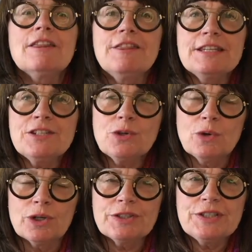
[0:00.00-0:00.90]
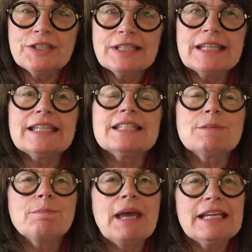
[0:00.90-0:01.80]
This course is
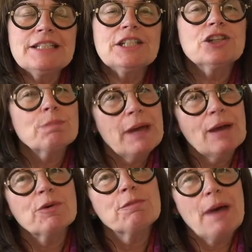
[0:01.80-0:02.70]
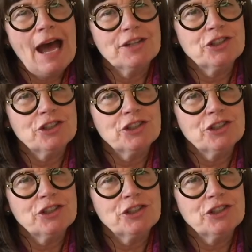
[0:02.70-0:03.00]
Painting Your Pet with Passion.